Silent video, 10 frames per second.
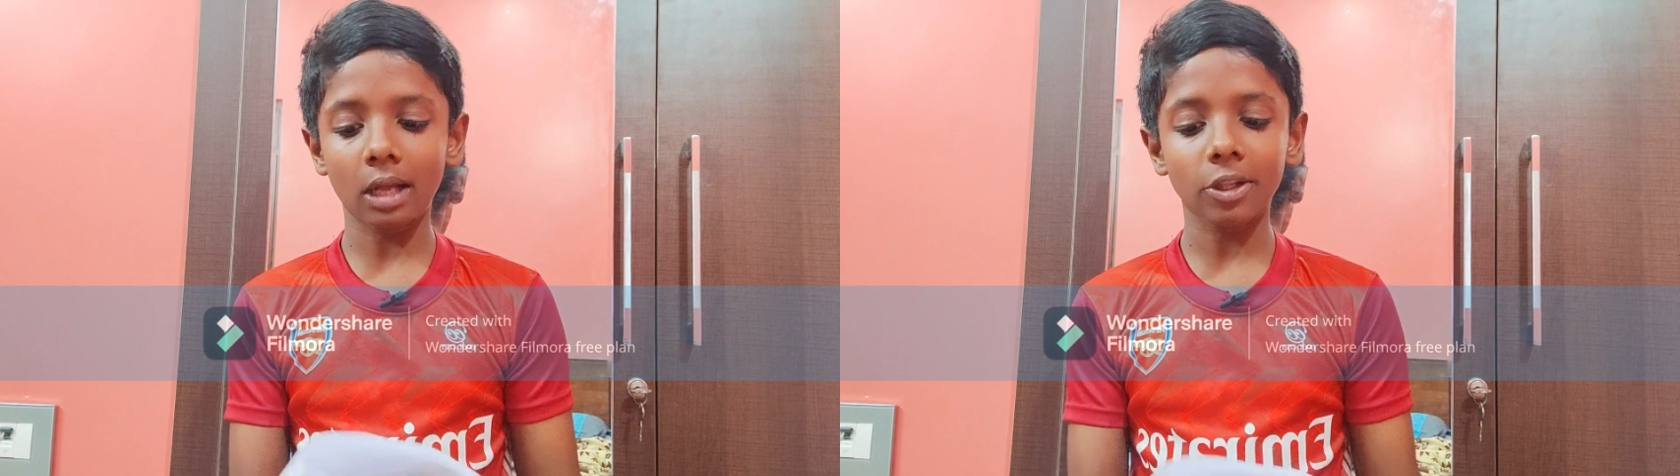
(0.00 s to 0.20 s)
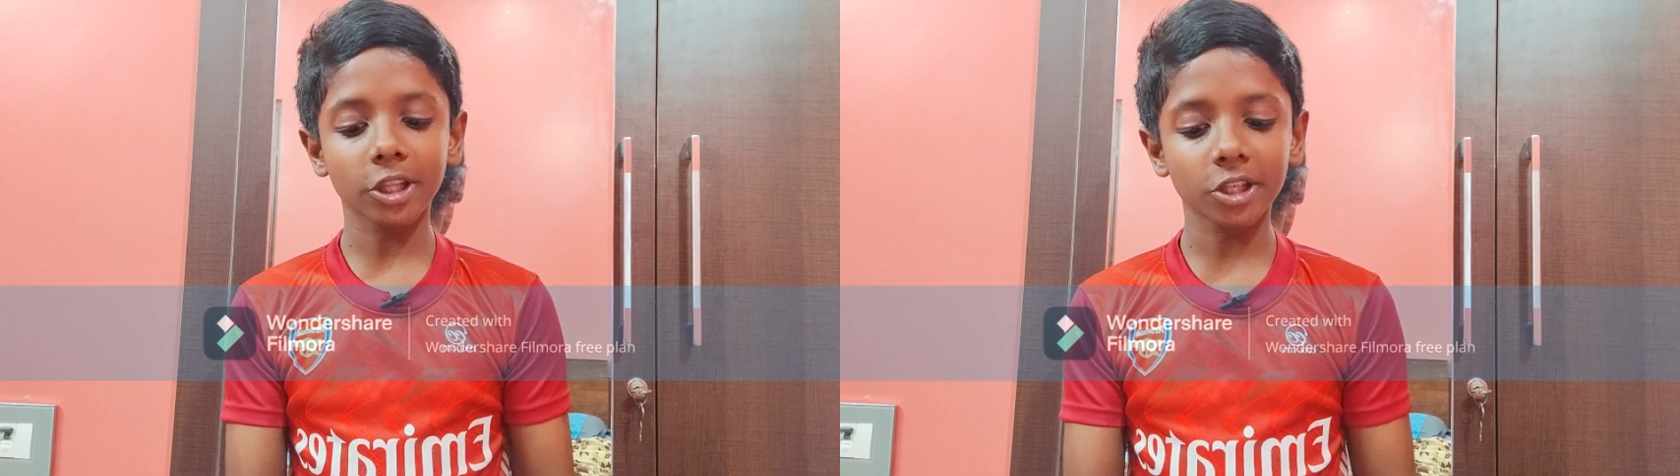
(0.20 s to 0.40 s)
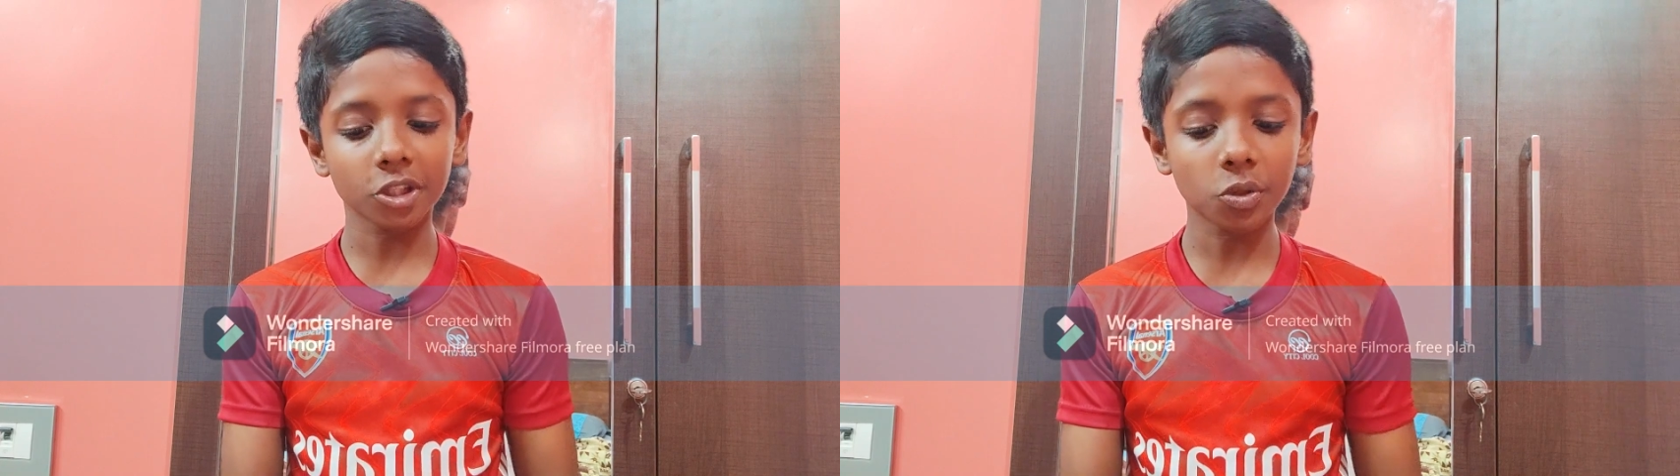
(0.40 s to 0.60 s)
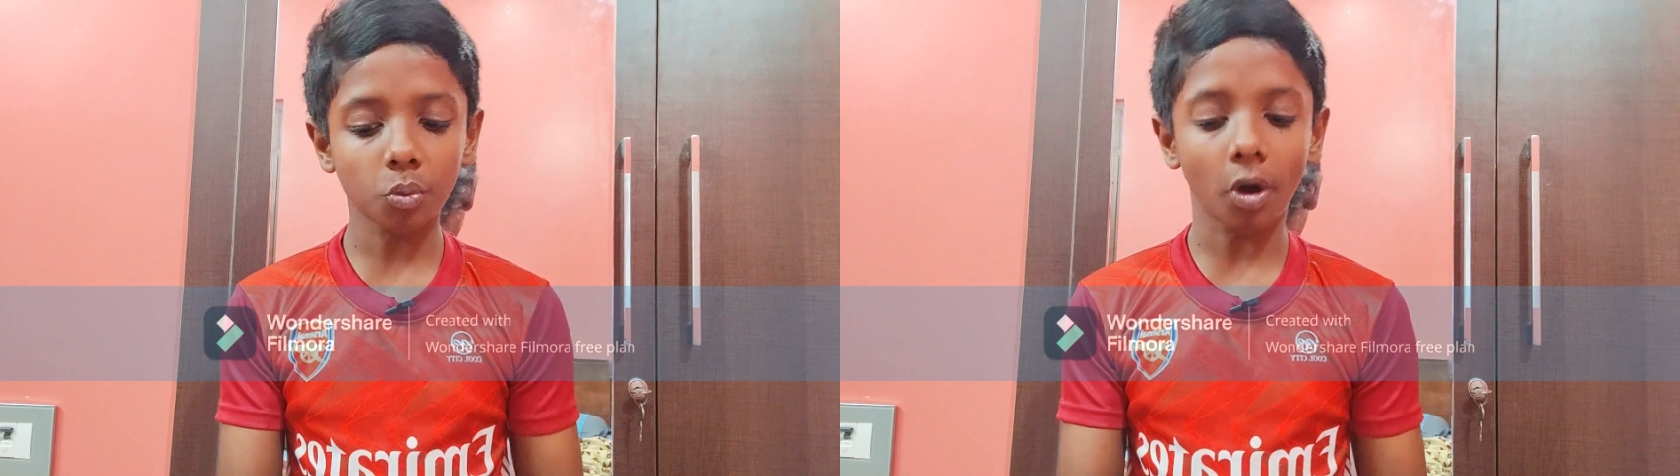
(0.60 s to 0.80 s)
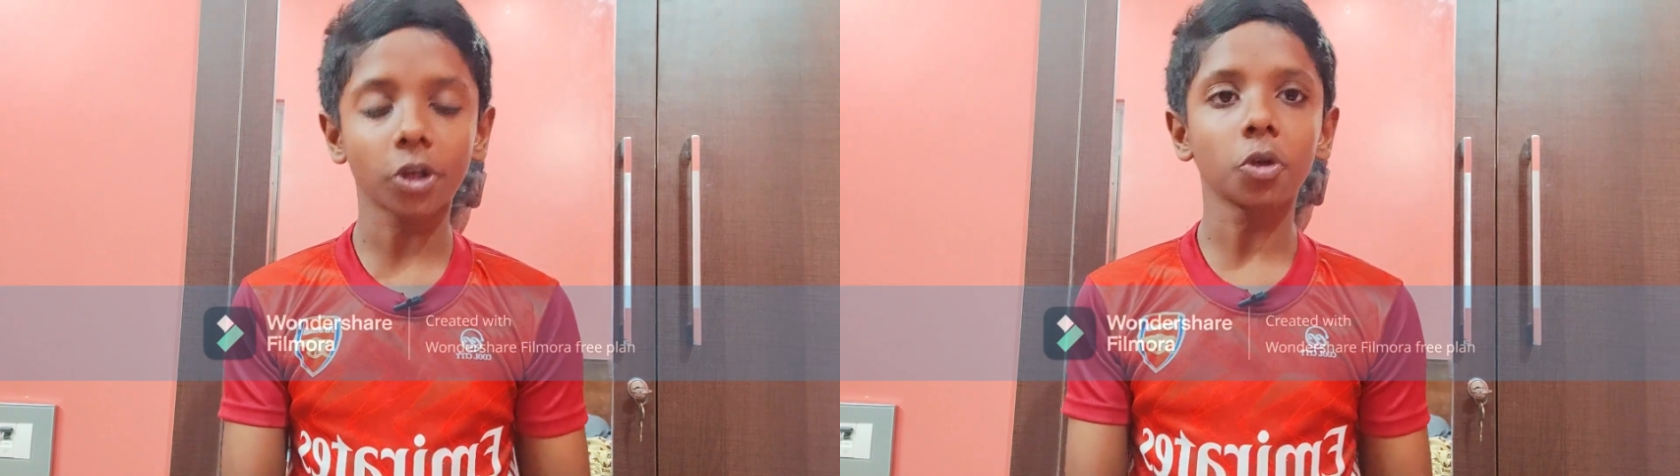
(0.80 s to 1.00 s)
They just
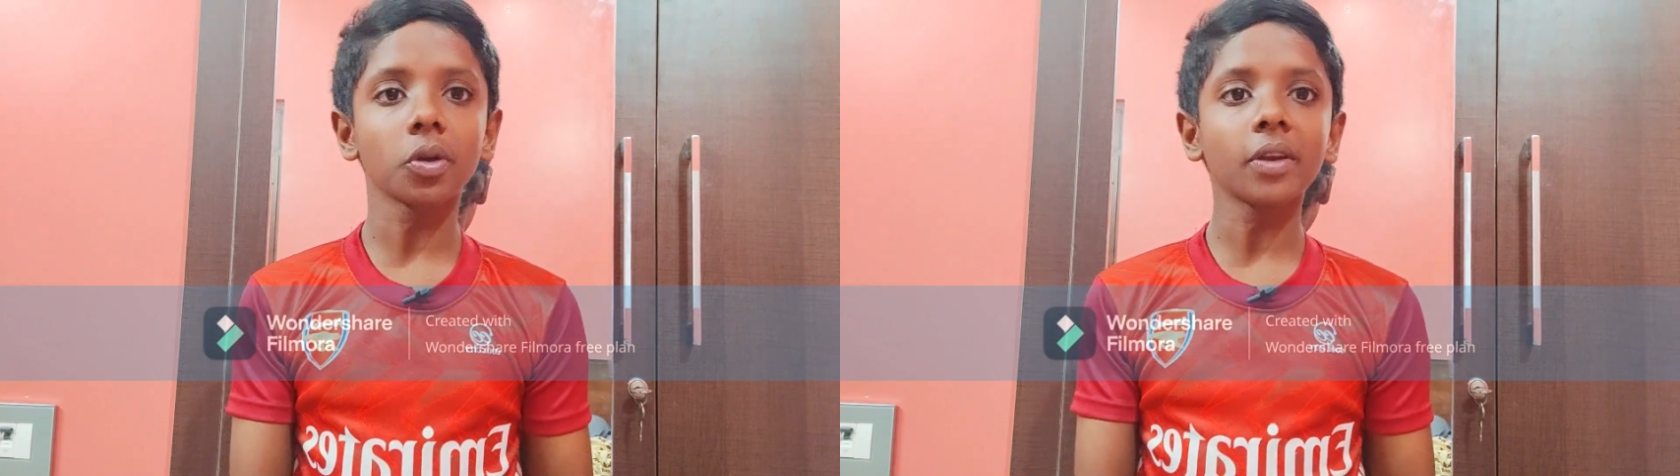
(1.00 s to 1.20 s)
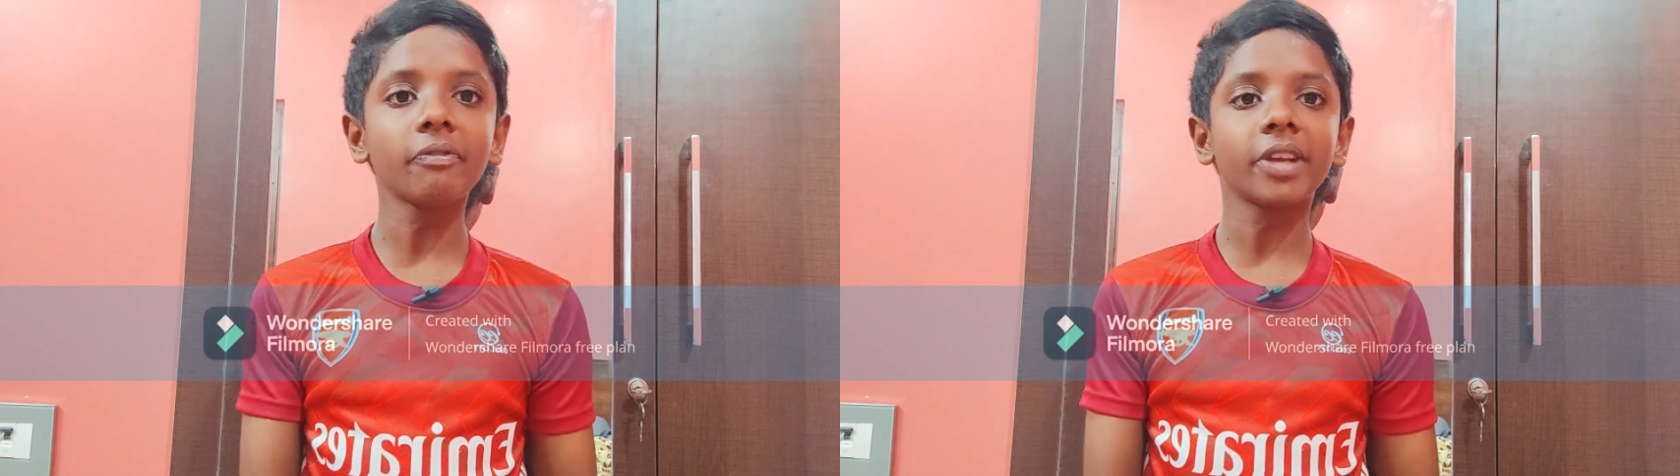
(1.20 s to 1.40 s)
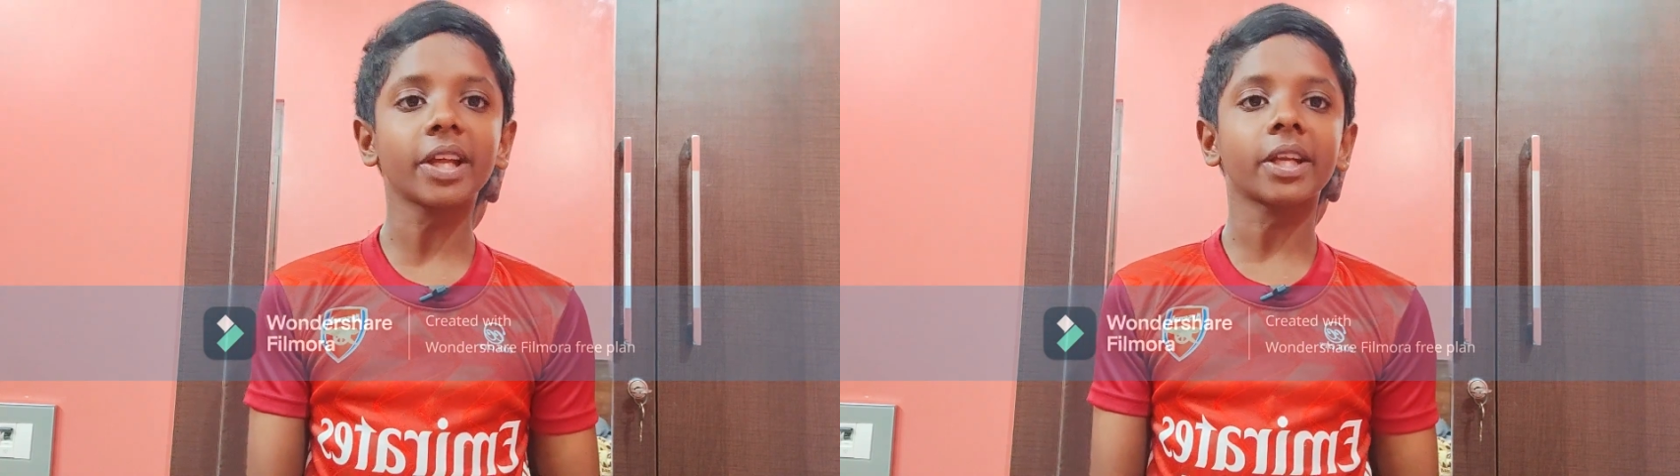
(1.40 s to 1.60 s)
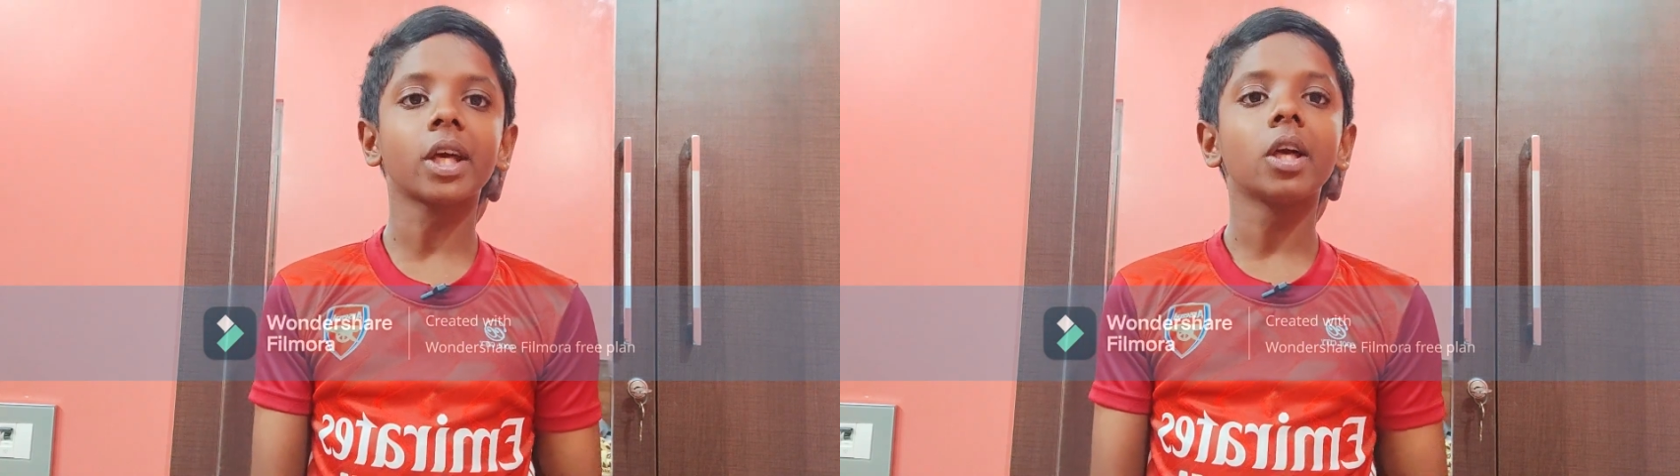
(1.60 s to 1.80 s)
want to reflect